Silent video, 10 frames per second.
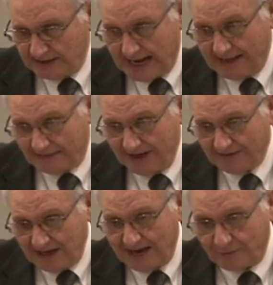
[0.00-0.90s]
and I
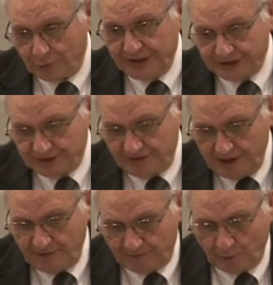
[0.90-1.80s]
think they have a reason
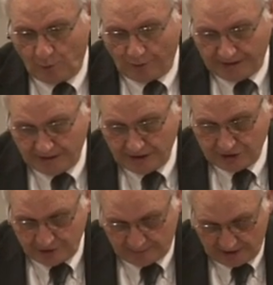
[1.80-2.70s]
for wanting
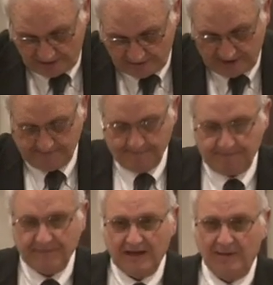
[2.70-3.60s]
to believe it.
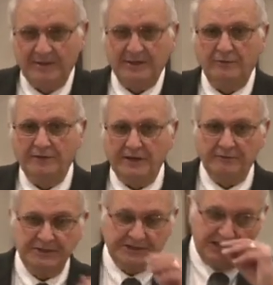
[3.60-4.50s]
And let me tell you what
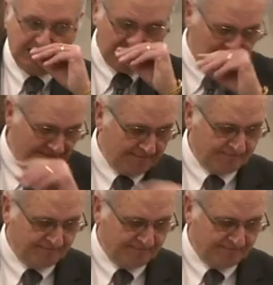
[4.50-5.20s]
that reason is.